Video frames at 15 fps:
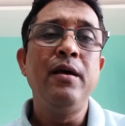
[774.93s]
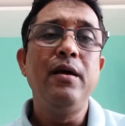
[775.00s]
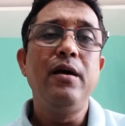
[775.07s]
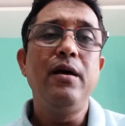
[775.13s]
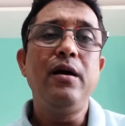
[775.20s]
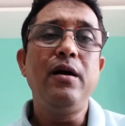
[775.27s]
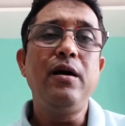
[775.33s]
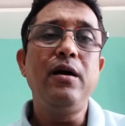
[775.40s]

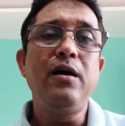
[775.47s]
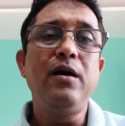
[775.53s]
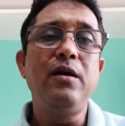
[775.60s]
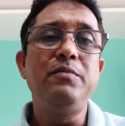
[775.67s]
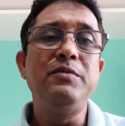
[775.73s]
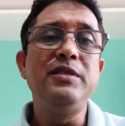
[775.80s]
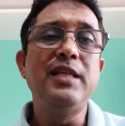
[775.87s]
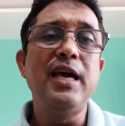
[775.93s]

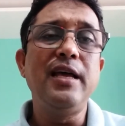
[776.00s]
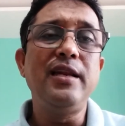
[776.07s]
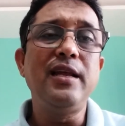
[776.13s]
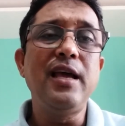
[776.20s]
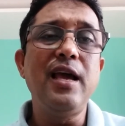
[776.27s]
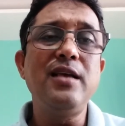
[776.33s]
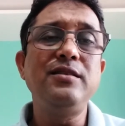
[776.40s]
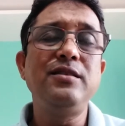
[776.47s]
they
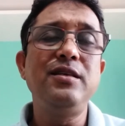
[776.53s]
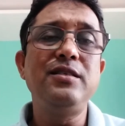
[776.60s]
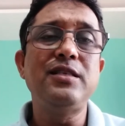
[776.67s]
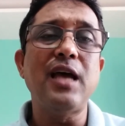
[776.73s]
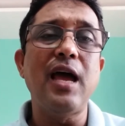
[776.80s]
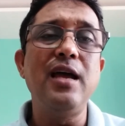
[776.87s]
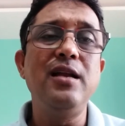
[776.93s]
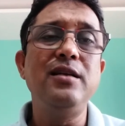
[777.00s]
engage the
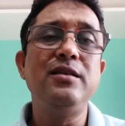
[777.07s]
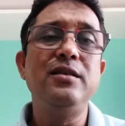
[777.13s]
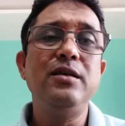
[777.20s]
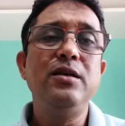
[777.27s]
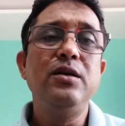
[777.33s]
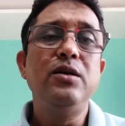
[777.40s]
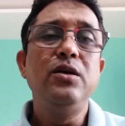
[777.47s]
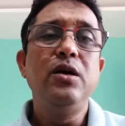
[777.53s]
child
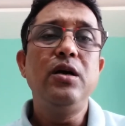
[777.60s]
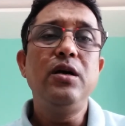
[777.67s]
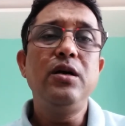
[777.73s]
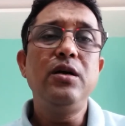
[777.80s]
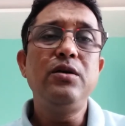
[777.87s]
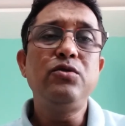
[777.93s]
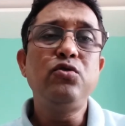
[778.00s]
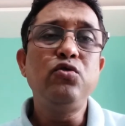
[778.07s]

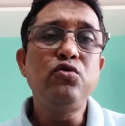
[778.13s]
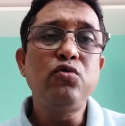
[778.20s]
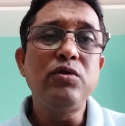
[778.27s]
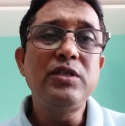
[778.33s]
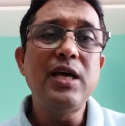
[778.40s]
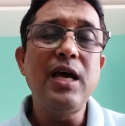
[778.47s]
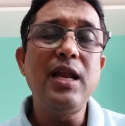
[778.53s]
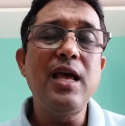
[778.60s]
to
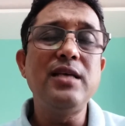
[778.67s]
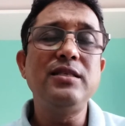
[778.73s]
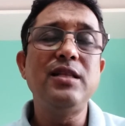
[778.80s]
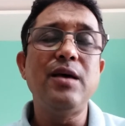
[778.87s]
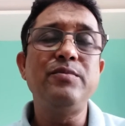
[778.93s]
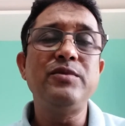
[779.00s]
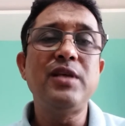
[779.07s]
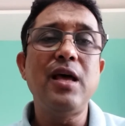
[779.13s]
socialize
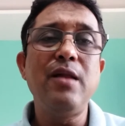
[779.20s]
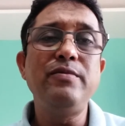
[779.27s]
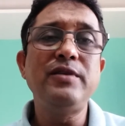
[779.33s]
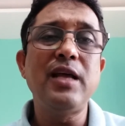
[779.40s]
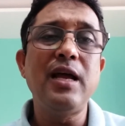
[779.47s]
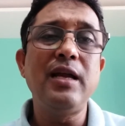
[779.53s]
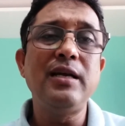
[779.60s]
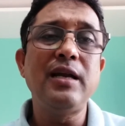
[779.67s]
themselves
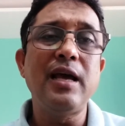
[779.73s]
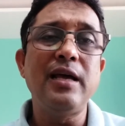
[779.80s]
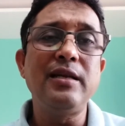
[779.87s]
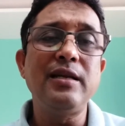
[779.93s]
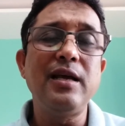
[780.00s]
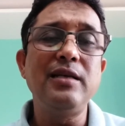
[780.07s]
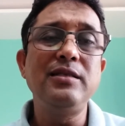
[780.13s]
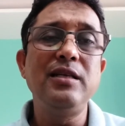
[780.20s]
and
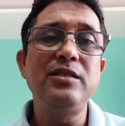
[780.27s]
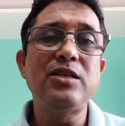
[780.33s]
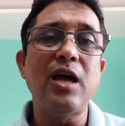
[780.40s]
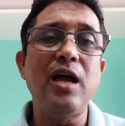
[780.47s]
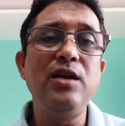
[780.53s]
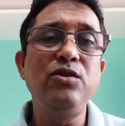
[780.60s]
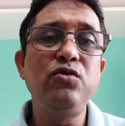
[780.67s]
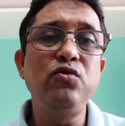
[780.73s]
engage the
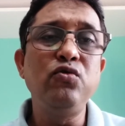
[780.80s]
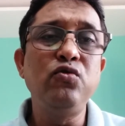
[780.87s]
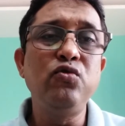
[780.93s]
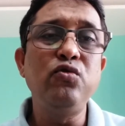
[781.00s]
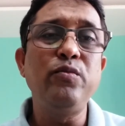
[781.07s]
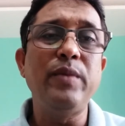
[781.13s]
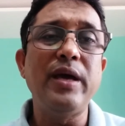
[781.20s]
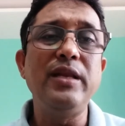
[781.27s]
child to
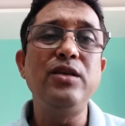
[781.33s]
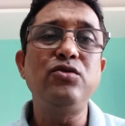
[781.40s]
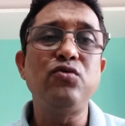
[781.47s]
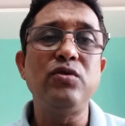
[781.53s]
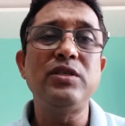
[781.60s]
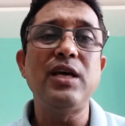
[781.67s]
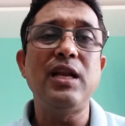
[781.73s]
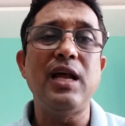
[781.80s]
do many
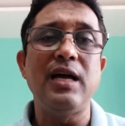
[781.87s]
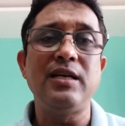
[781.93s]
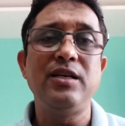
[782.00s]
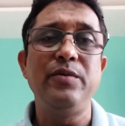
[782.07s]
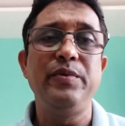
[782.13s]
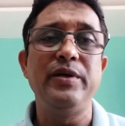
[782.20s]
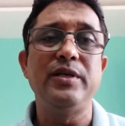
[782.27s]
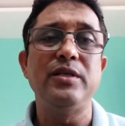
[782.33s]
social
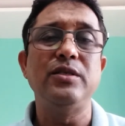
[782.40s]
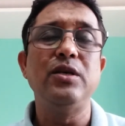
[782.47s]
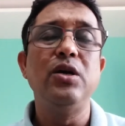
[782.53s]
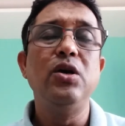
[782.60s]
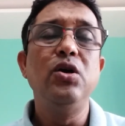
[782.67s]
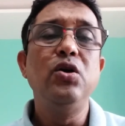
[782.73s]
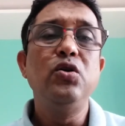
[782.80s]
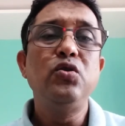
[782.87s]
activities,
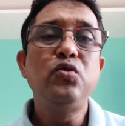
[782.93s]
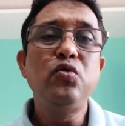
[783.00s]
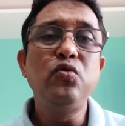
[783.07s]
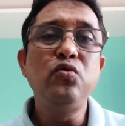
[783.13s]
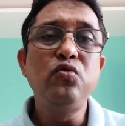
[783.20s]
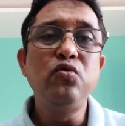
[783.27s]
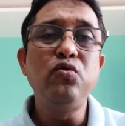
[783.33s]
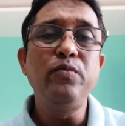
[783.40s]

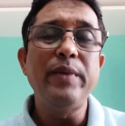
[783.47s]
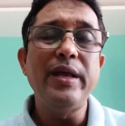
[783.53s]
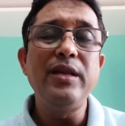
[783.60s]
to do many